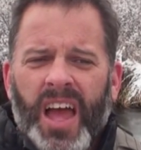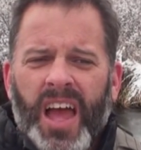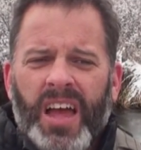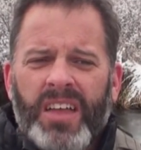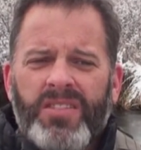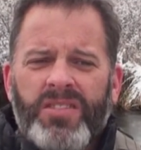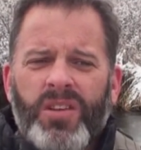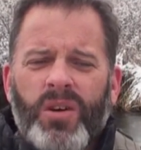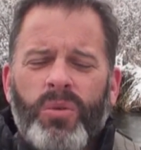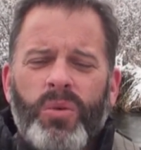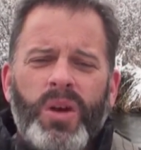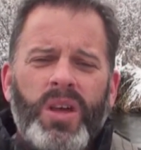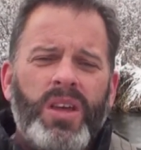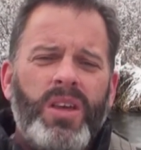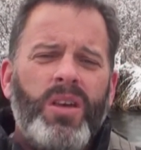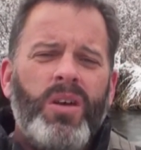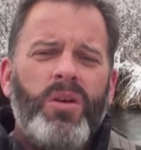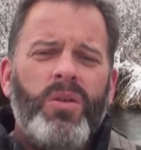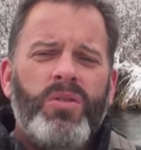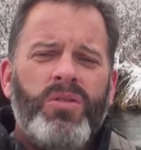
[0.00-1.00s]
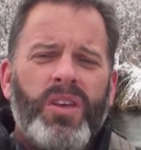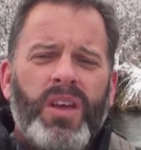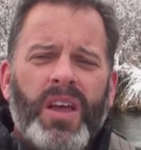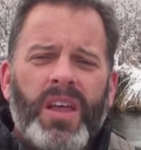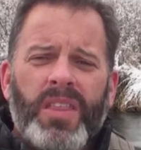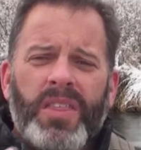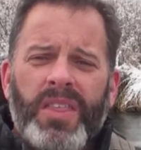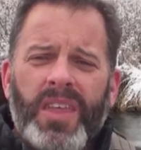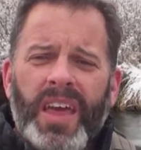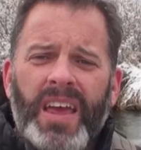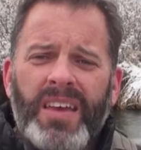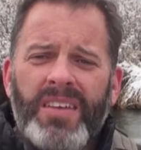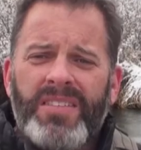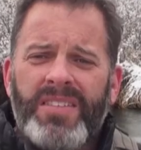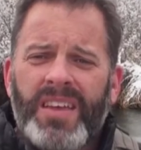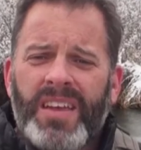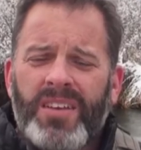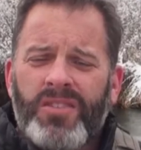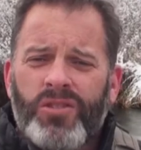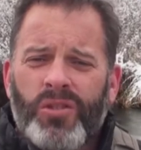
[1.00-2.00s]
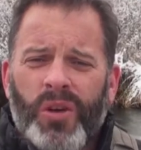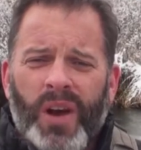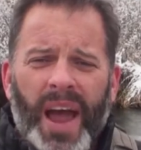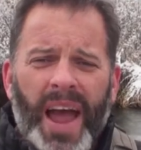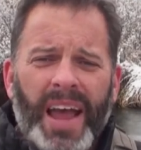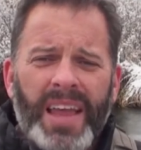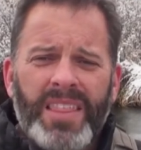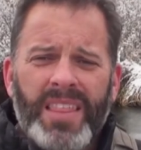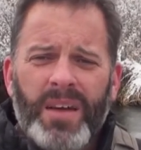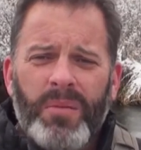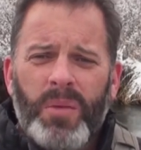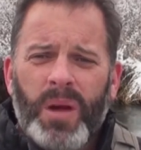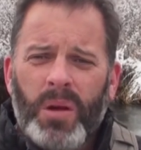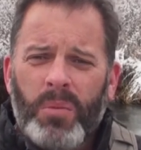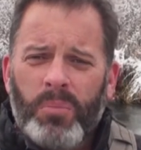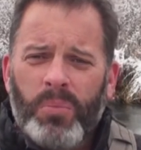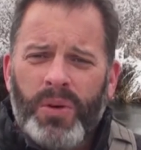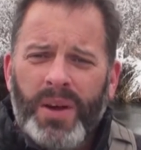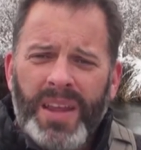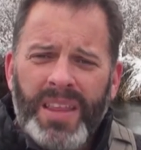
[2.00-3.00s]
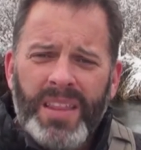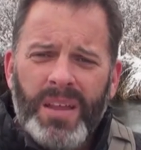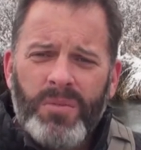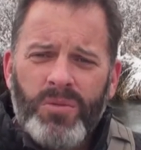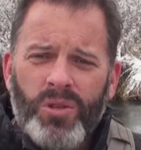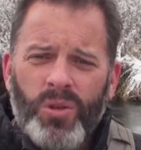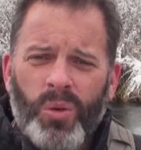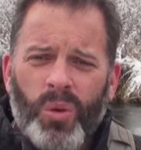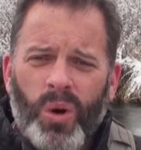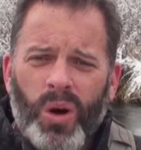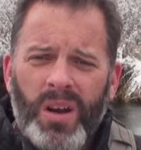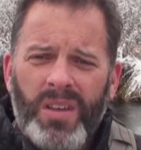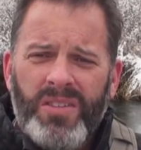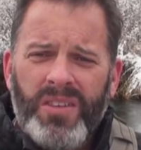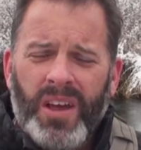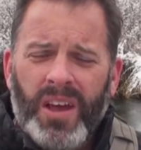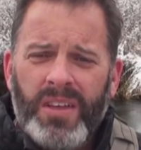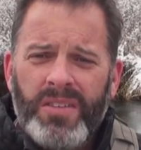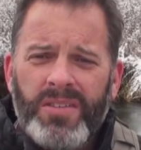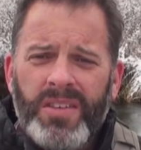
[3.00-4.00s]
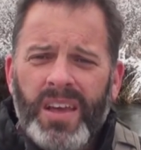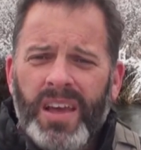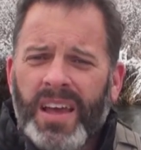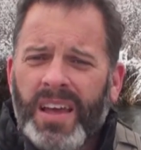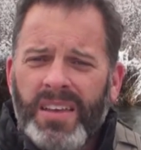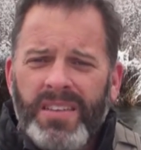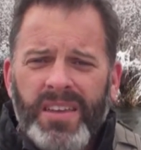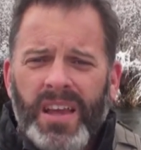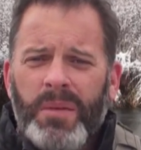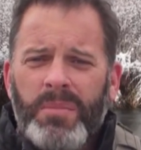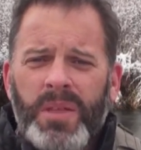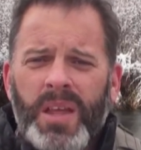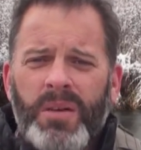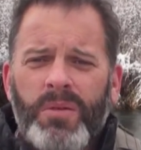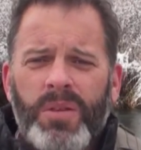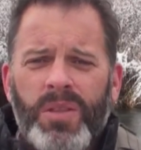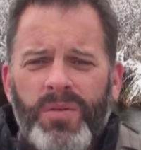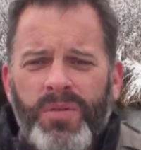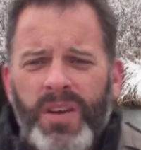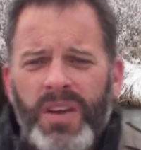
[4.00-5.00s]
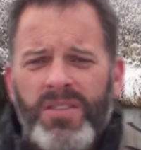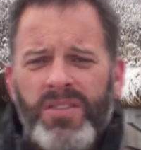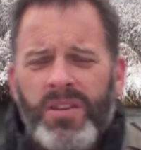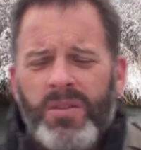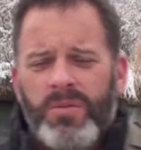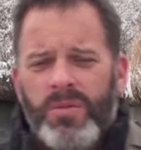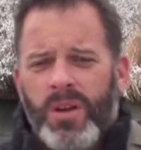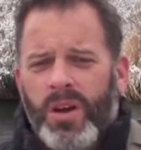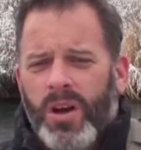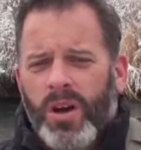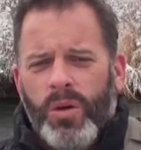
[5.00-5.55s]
And so we use things to attract them and bring them towards us. Same thing with fishing.